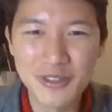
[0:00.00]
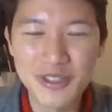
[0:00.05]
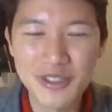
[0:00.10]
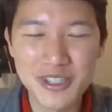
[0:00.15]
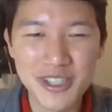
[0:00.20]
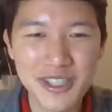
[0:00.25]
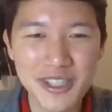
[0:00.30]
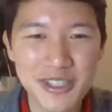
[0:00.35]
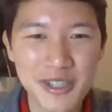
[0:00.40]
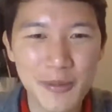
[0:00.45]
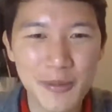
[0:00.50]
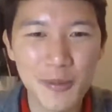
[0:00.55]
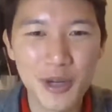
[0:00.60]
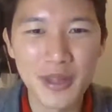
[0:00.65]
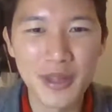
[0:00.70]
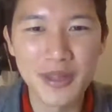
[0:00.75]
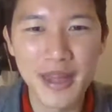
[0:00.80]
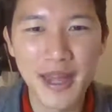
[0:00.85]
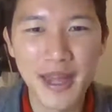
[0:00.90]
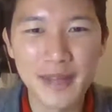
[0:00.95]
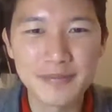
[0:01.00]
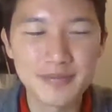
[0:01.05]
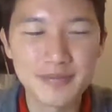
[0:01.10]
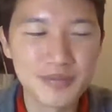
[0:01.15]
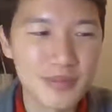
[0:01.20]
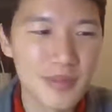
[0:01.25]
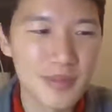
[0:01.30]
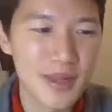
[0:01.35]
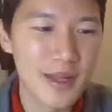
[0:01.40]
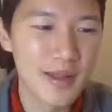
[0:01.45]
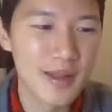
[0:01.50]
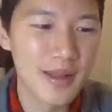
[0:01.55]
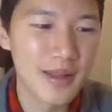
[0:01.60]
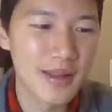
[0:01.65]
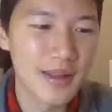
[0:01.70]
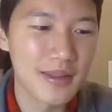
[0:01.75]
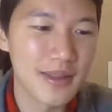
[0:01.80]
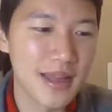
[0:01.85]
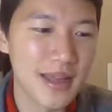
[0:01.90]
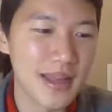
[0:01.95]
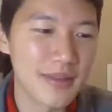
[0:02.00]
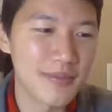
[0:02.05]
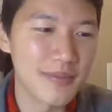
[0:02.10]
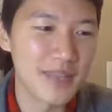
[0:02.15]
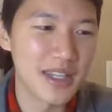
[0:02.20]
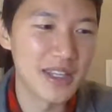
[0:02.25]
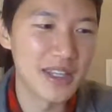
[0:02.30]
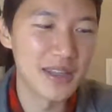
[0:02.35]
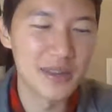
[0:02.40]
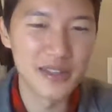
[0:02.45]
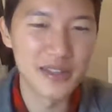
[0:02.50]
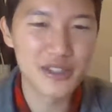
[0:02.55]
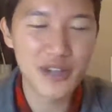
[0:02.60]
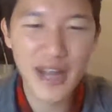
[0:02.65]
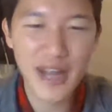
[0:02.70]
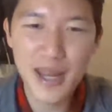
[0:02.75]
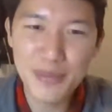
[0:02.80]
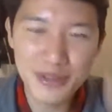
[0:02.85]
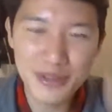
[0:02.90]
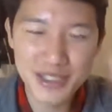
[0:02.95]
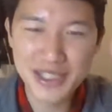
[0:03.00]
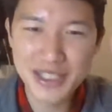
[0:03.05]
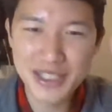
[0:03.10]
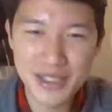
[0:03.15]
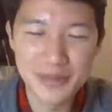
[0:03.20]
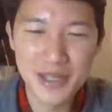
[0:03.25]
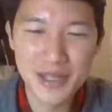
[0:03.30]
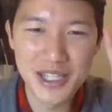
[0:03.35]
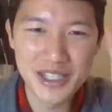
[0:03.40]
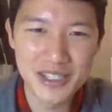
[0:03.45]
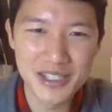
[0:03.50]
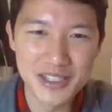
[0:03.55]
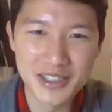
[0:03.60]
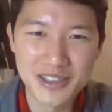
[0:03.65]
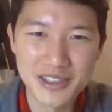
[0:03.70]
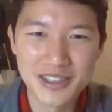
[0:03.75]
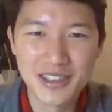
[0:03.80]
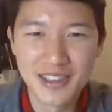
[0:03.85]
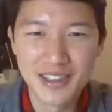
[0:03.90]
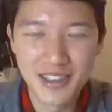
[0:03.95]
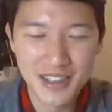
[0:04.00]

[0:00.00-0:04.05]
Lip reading: see someone that in the tribal estimation,